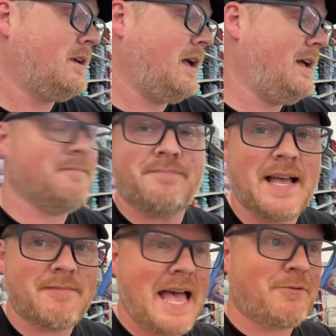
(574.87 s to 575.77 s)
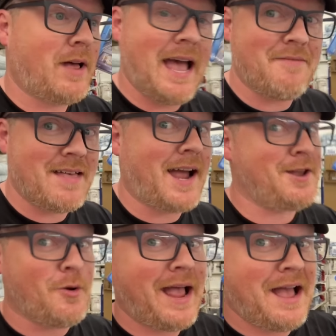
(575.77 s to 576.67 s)
Um, yeah, I have it. I have. I
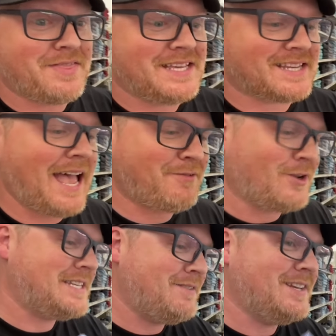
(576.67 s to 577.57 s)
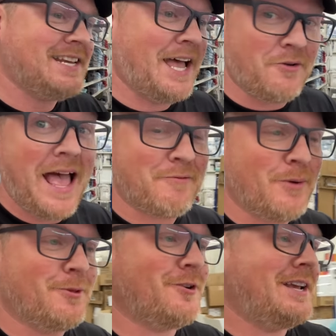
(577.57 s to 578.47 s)
know I had this. I have it on DVD. I don't have it on
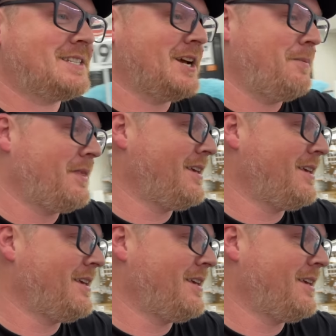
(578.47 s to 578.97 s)
Blu-ray. So,